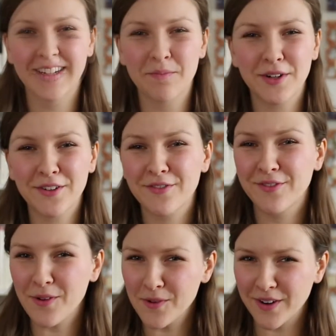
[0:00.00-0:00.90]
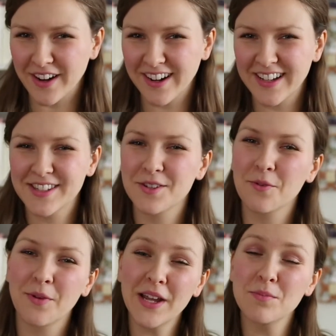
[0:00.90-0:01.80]
Number 4 is
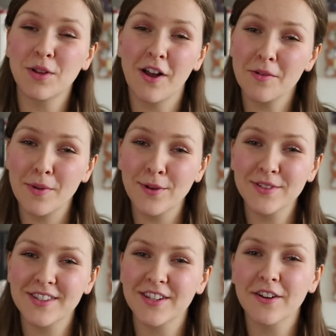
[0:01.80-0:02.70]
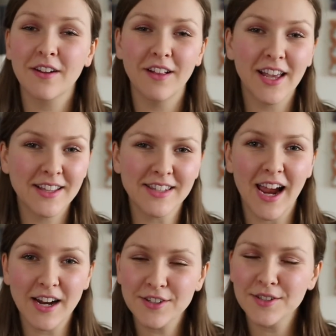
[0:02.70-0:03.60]
to write blog posts that your
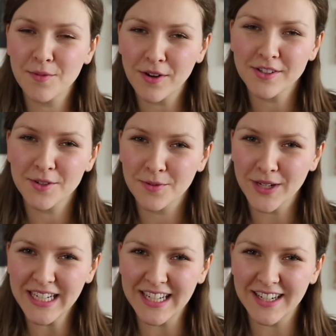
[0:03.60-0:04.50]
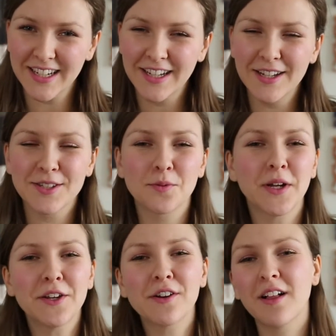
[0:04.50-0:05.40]
clients actually want to read. So
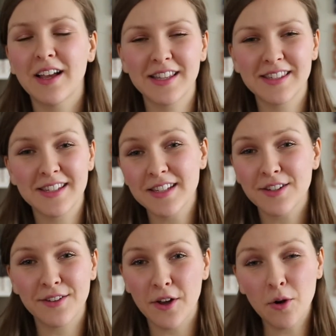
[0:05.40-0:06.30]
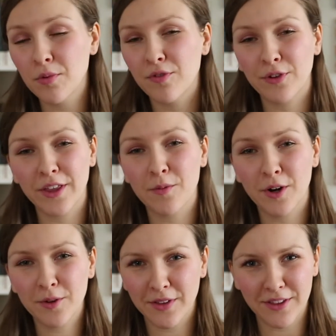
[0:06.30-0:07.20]
what do your clients need to know before they
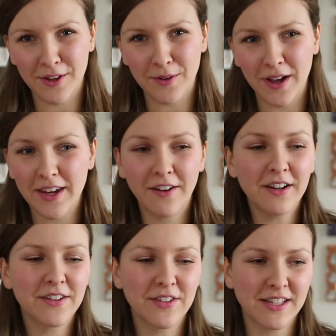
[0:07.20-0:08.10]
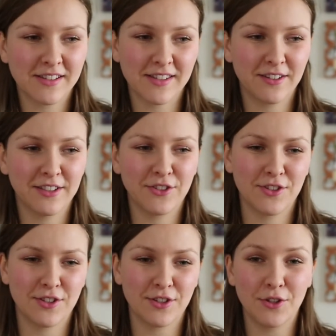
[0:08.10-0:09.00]
work with you? And not even necessarily
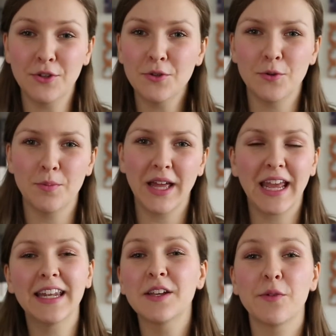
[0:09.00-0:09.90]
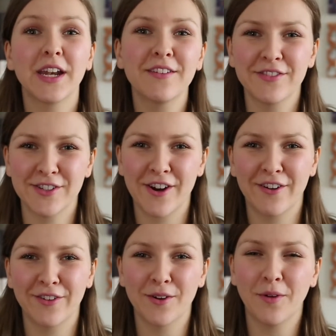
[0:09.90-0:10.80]
just you, but any wedding
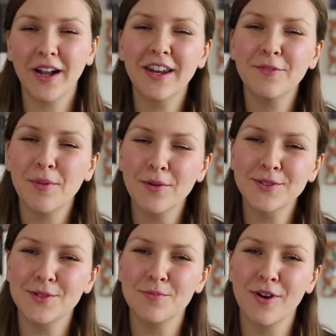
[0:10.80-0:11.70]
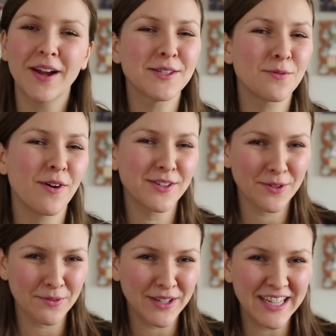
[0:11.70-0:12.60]
photographer. What kind of posts do brides
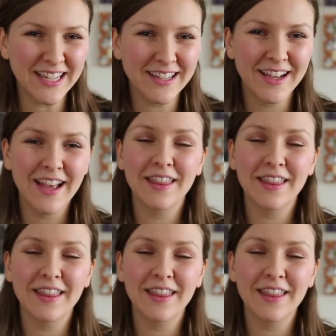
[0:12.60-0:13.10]
want to read